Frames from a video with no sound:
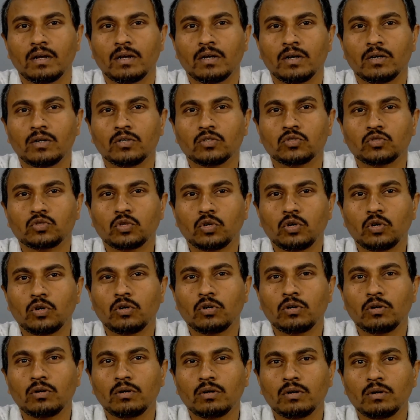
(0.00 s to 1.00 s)

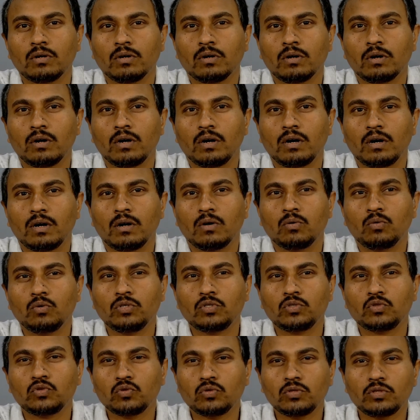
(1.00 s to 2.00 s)
So we
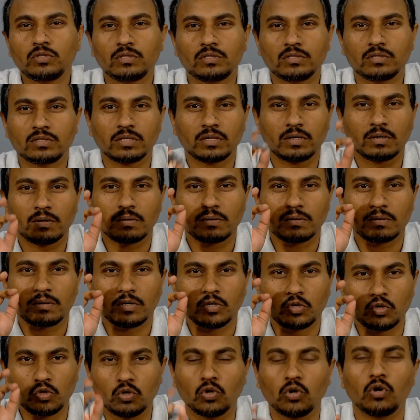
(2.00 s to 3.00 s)
should
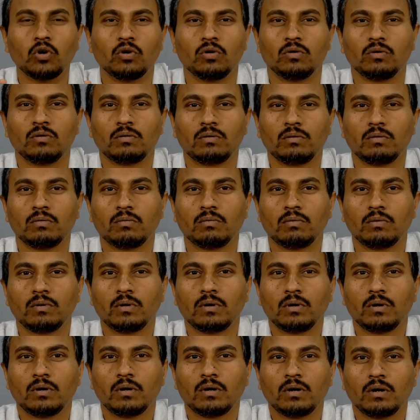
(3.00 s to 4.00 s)
know
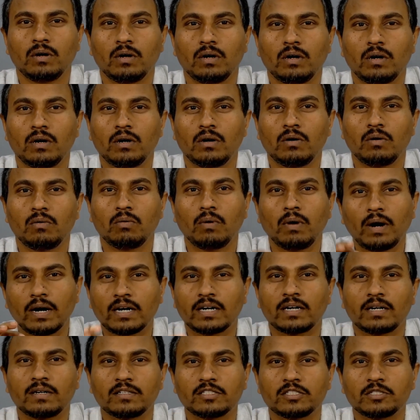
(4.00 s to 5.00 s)

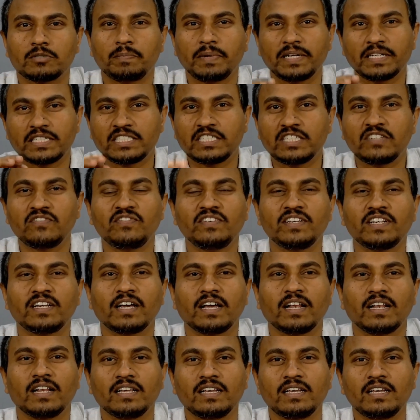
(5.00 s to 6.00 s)
what
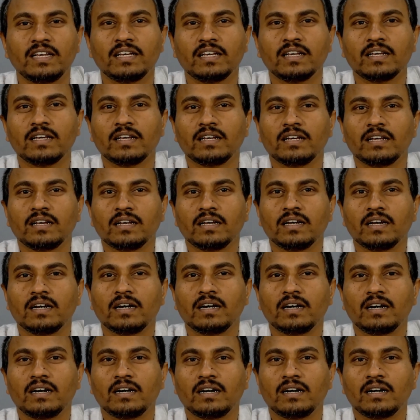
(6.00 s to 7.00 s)
specifically
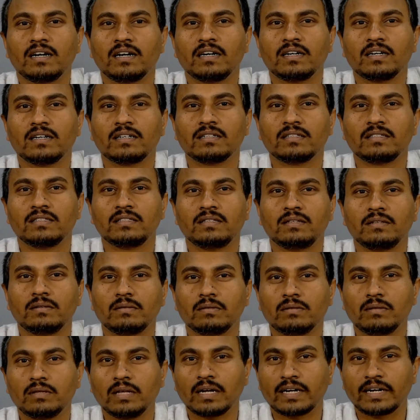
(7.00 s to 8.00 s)

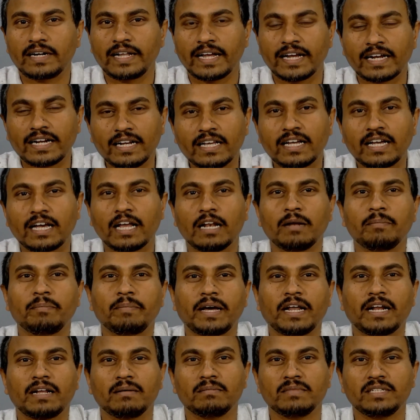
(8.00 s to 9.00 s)
the technical
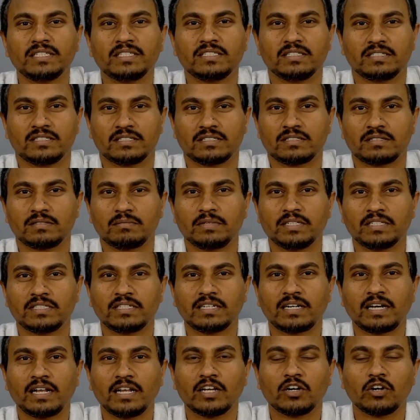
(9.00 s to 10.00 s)
parameters
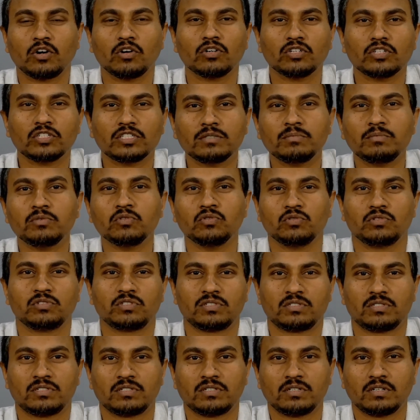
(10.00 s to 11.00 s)
basically
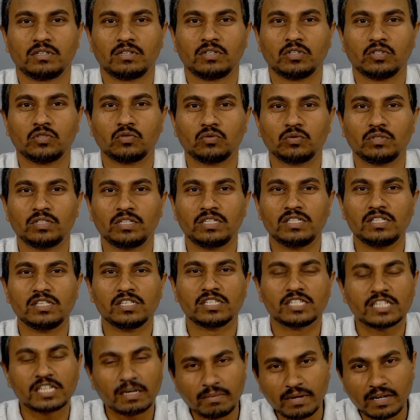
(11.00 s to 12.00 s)
contributes to the
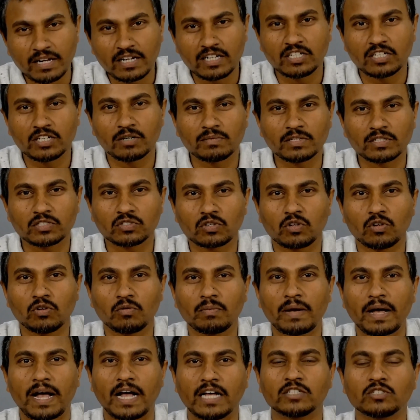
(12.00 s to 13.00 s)
instability of the
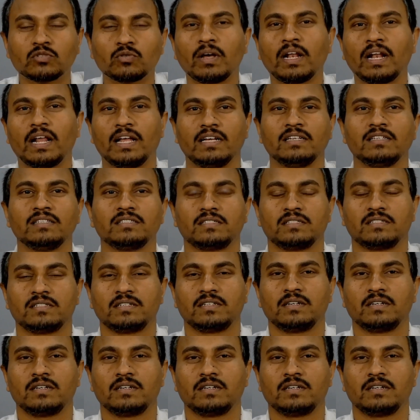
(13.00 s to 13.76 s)
slope, as well as